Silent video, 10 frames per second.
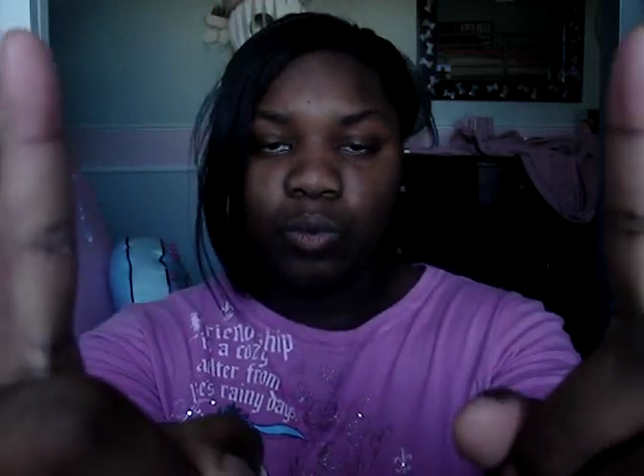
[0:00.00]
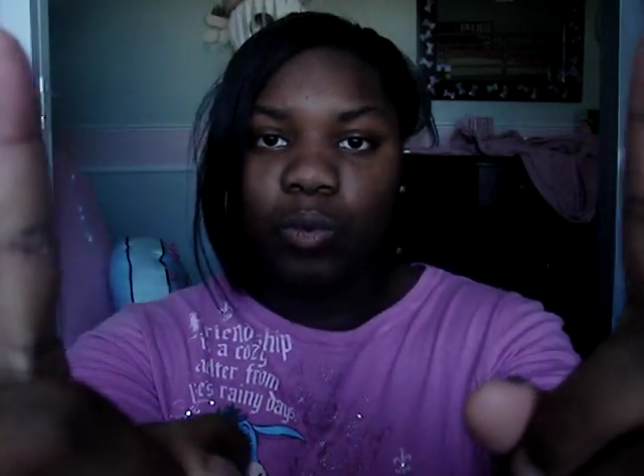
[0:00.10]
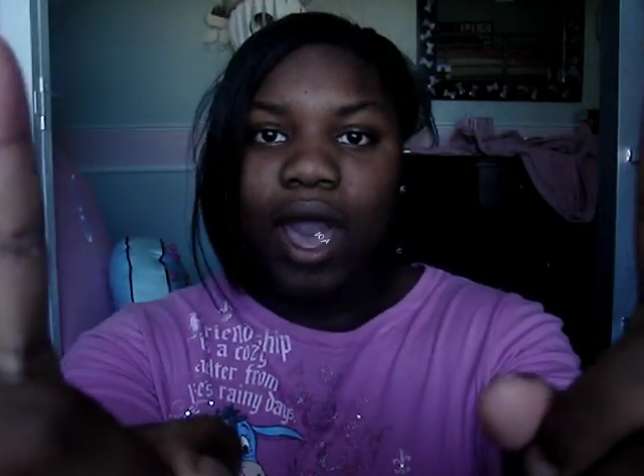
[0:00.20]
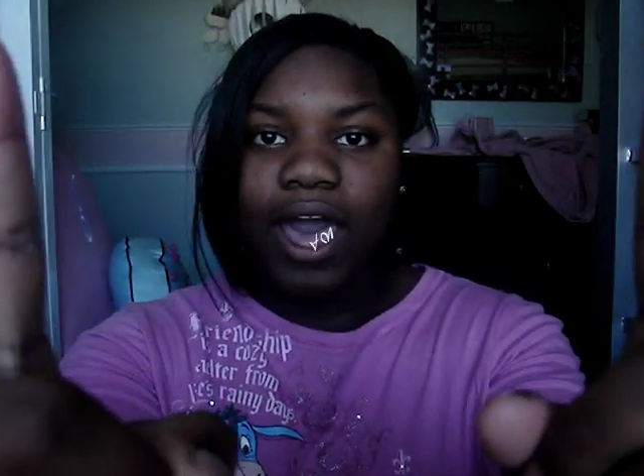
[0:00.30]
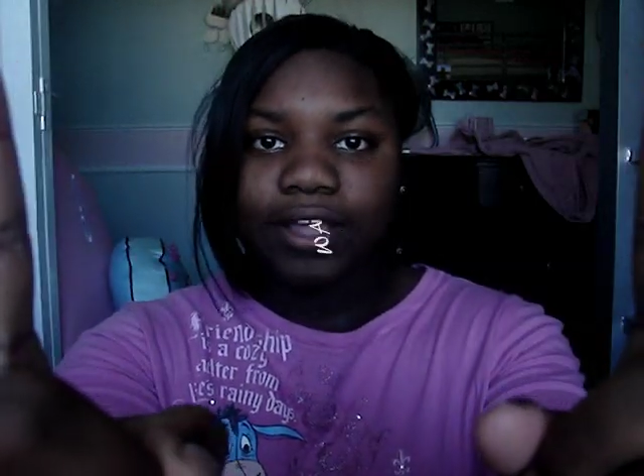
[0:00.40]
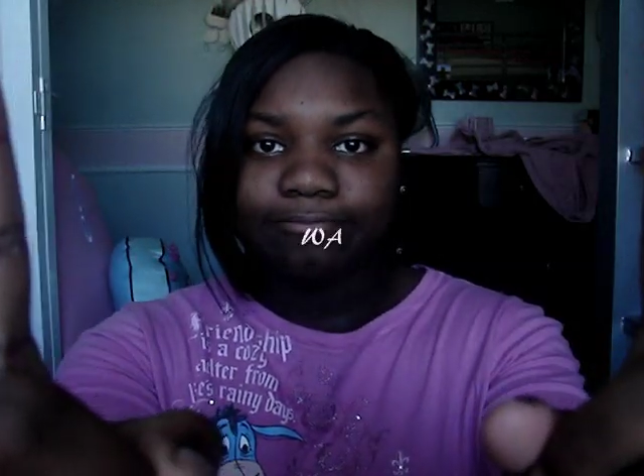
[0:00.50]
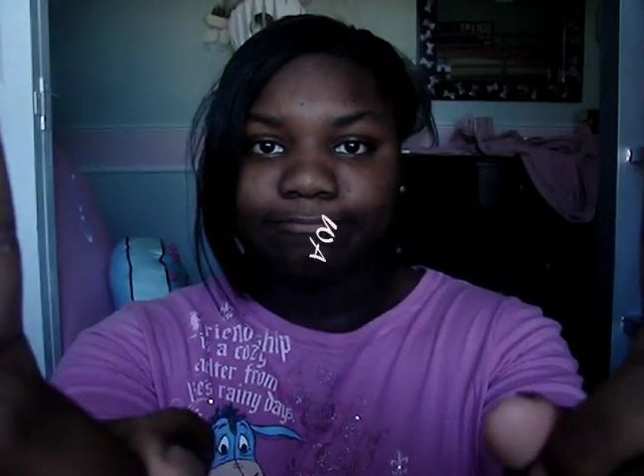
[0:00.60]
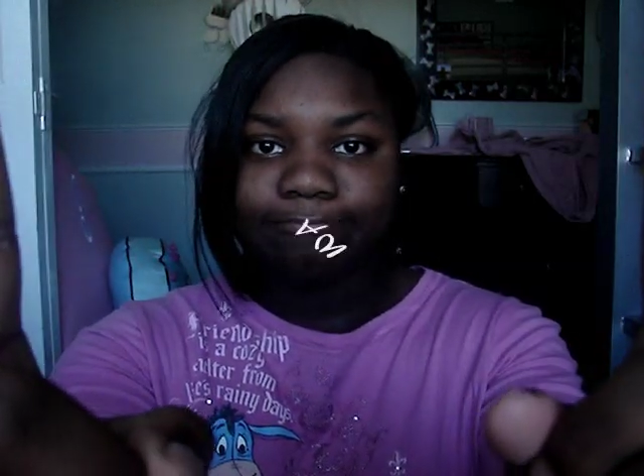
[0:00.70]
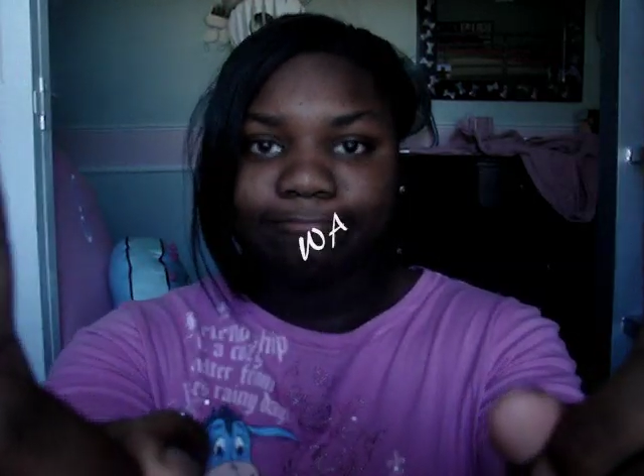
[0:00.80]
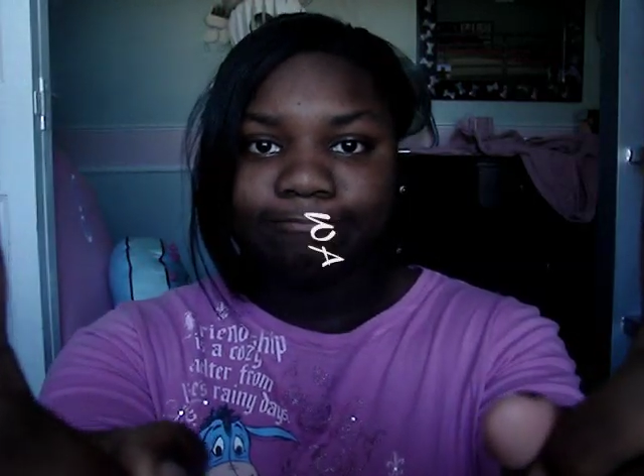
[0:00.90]
wa
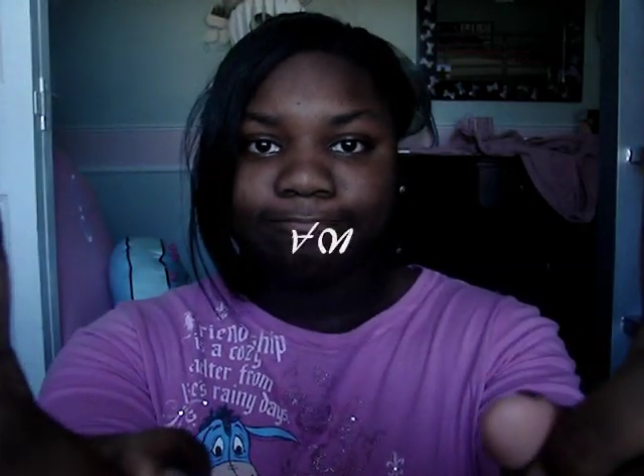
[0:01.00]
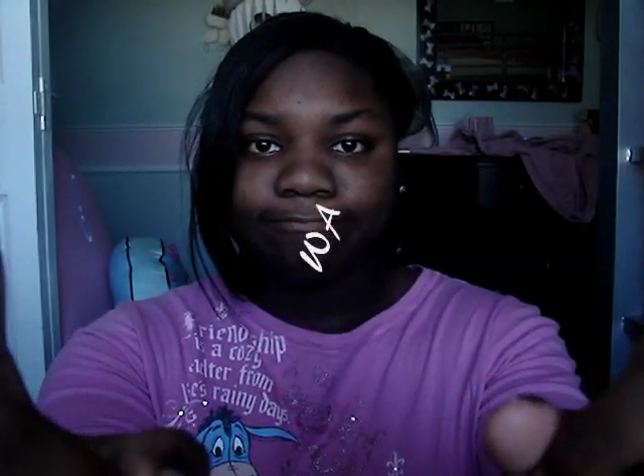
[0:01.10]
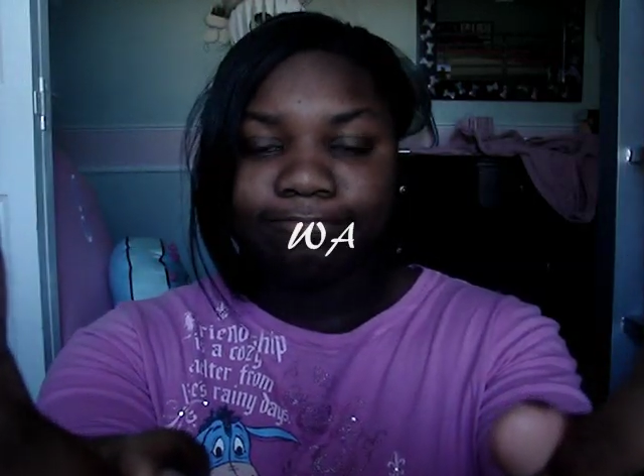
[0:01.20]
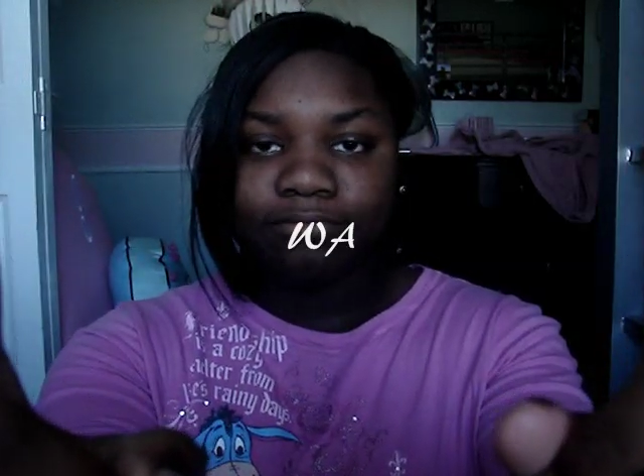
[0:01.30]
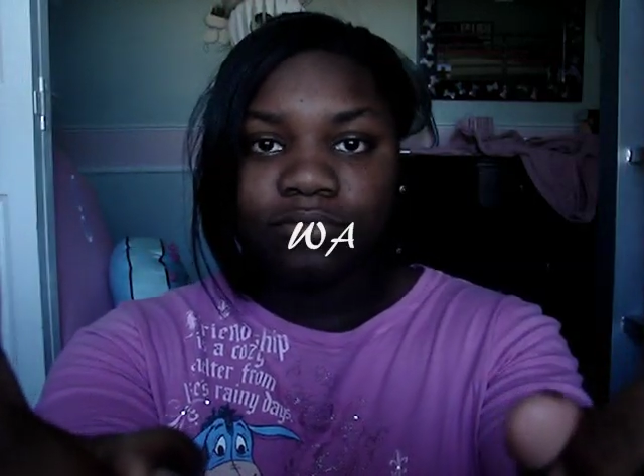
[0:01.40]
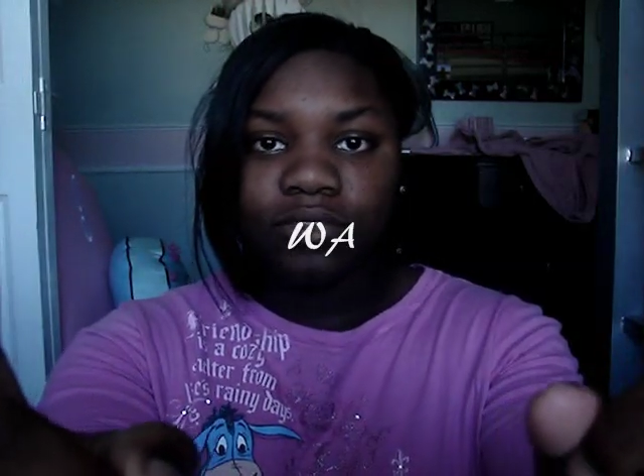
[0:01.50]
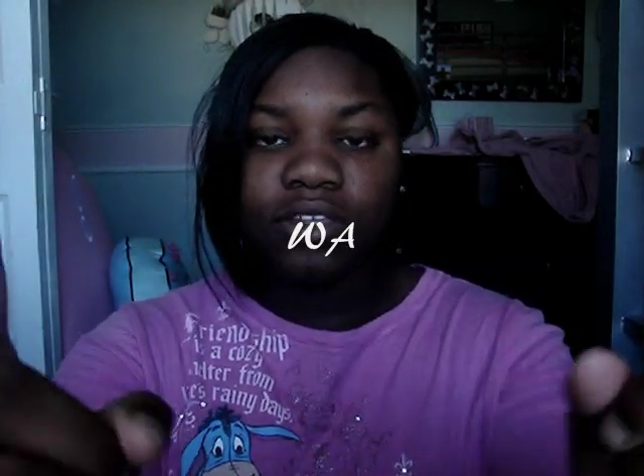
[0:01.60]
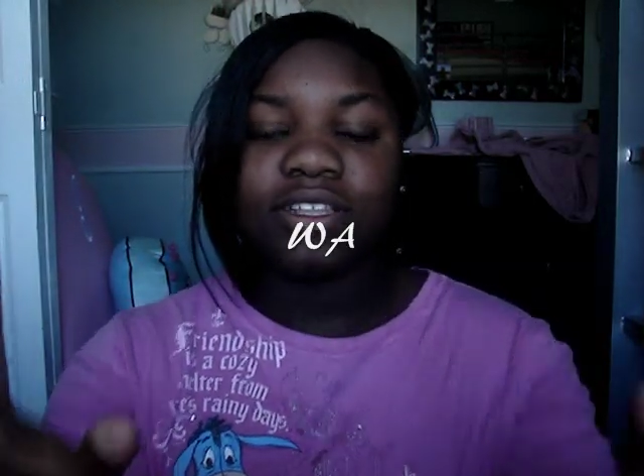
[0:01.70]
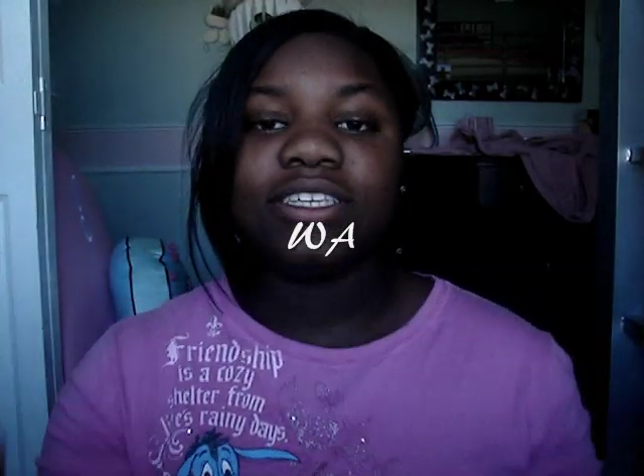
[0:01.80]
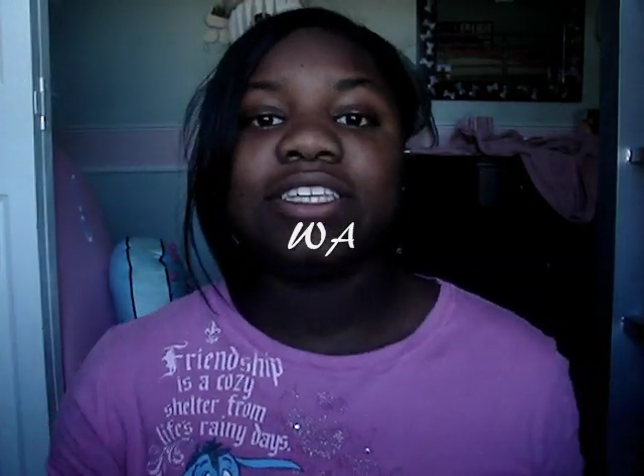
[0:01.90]

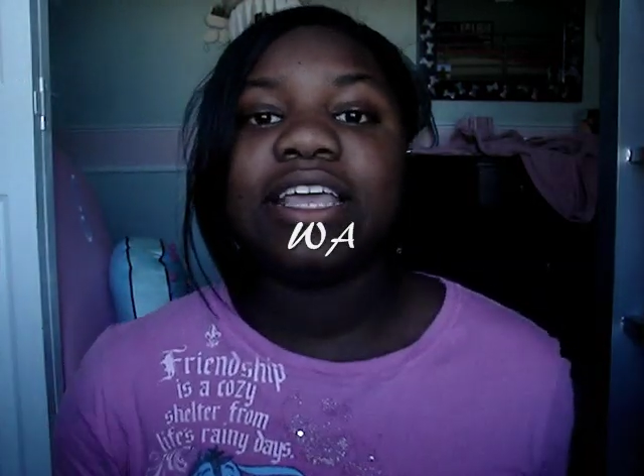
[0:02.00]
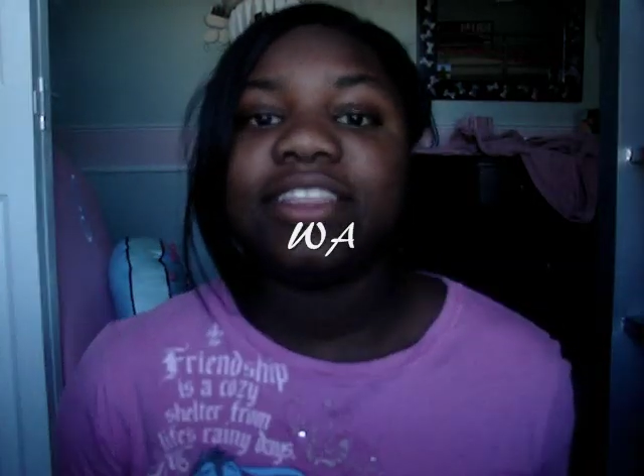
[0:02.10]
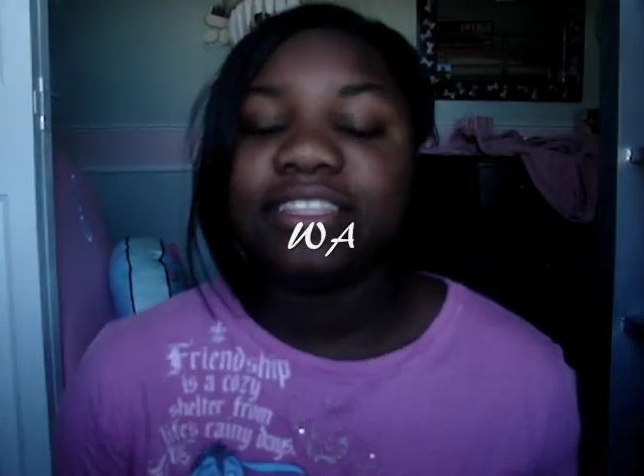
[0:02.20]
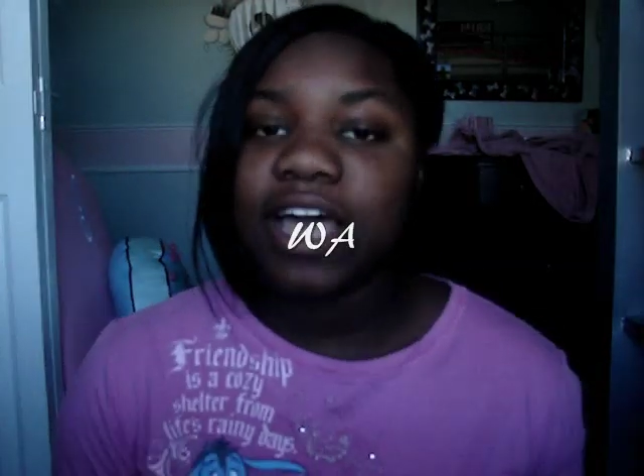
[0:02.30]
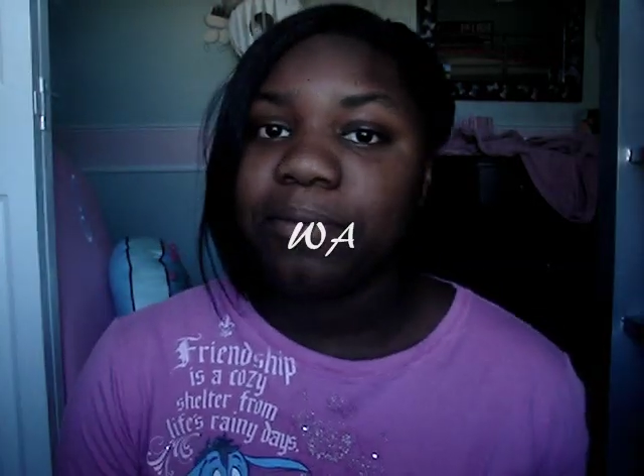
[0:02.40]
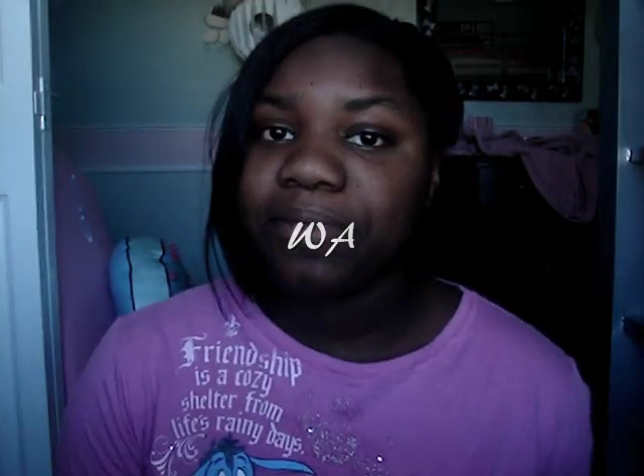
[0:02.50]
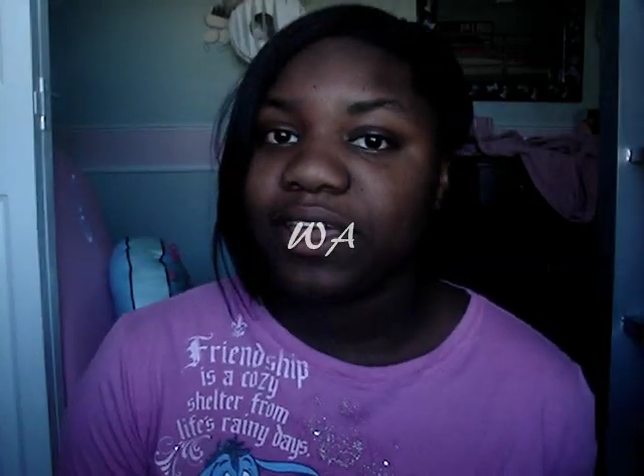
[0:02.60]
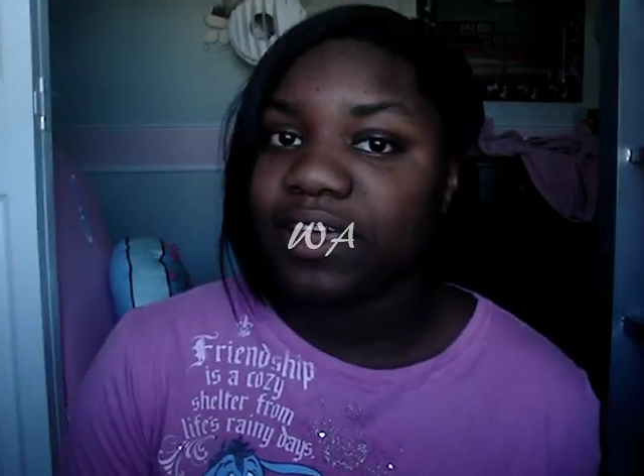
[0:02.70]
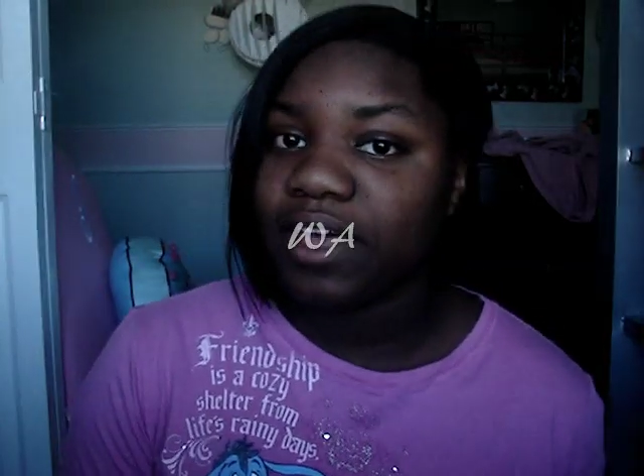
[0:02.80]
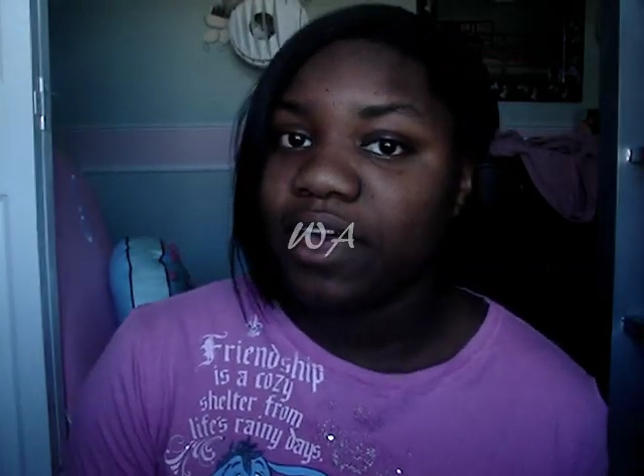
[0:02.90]
to state the
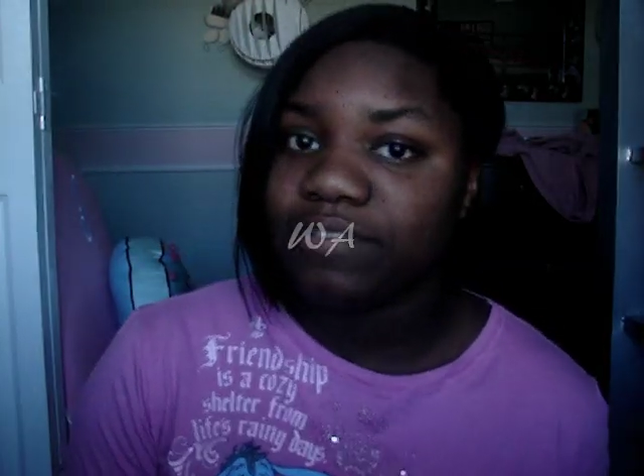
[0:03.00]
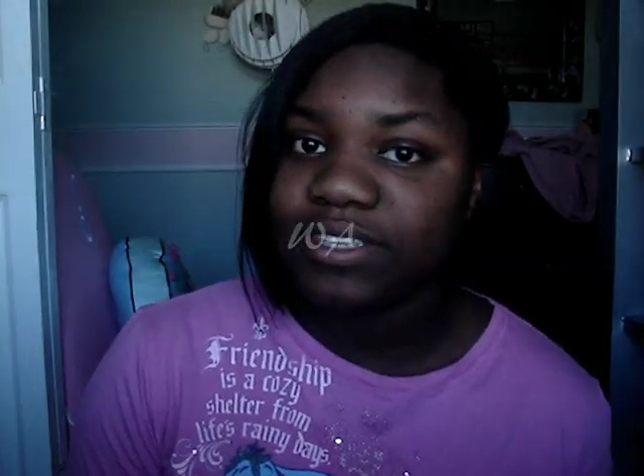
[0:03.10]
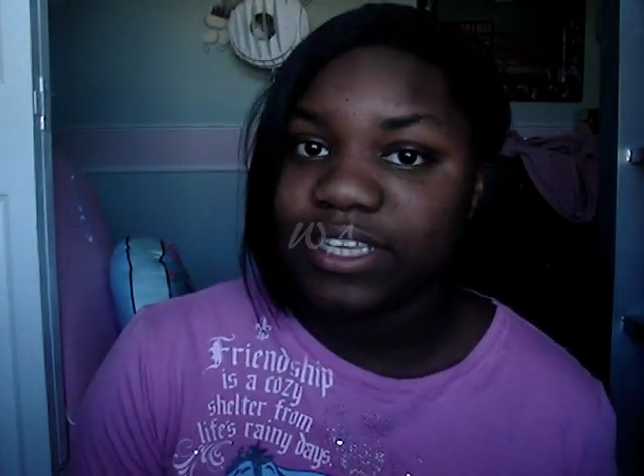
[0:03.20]
topic of a